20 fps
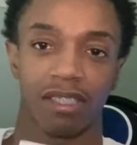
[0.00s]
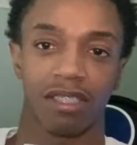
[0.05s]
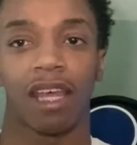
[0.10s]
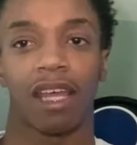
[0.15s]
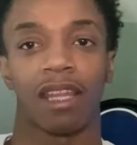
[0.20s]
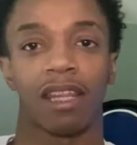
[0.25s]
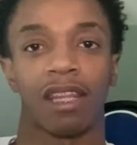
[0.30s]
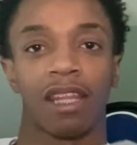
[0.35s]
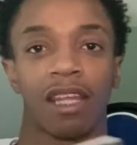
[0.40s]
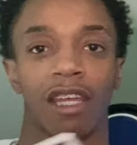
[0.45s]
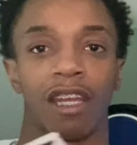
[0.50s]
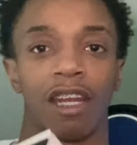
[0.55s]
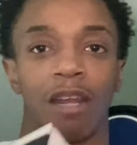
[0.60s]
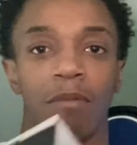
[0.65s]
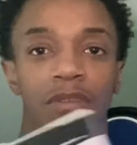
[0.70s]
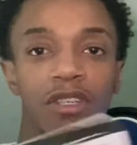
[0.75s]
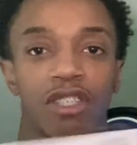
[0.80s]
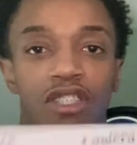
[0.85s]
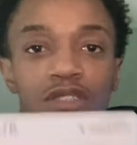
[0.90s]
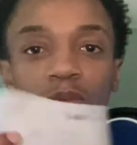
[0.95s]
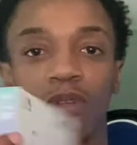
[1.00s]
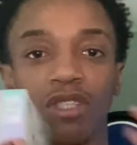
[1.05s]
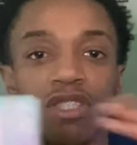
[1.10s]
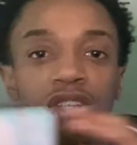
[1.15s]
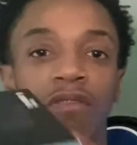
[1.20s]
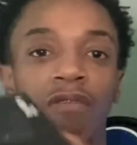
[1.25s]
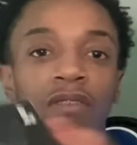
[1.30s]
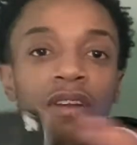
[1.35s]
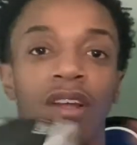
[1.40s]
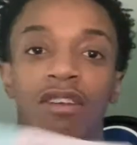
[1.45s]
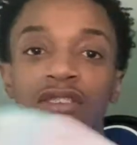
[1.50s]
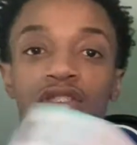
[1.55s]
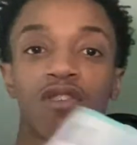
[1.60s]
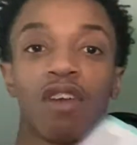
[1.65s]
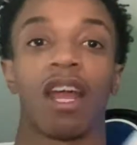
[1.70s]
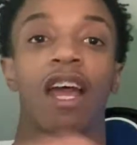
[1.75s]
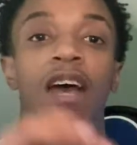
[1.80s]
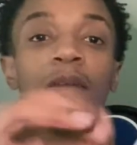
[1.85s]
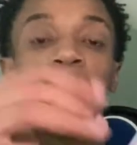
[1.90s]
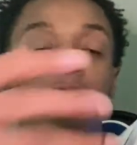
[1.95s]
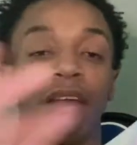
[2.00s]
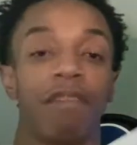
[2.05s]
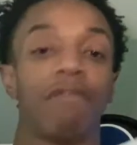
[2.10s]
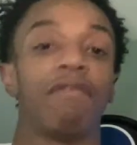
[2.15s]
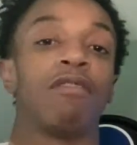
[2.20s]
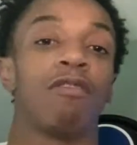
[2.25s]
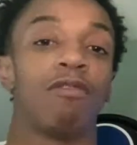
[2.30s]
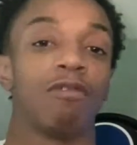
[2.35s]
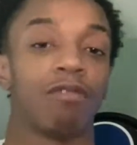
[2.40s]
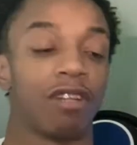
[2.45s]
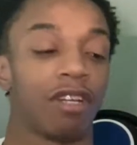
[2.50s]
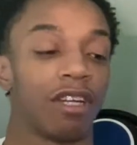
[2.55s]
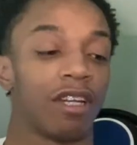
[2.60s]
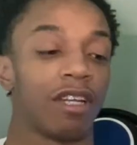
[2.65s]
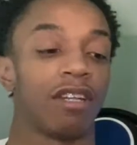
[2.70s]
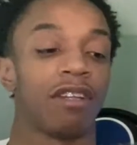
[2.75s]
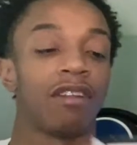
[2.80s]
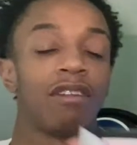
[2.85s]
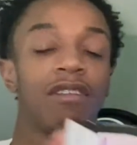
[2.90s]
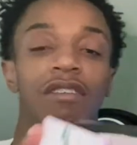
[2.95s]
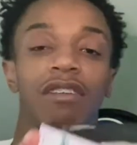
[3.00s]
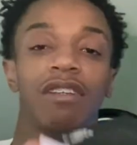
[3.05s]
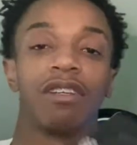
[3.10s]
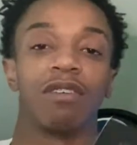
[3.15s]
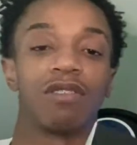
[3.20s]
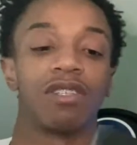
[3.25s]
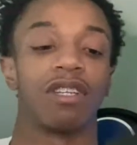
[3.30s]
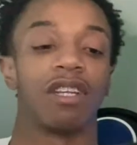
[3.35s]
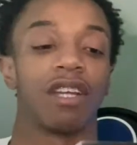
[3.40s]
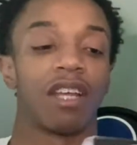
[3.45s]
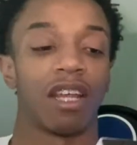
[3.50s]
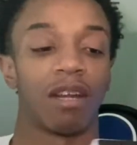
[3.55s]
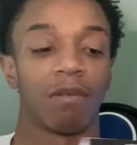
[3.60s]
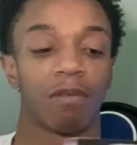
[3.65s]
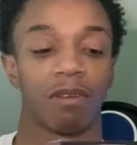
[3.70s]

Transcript: and then I'm gonna switch it around so I can have my phone and then you'll see the camera.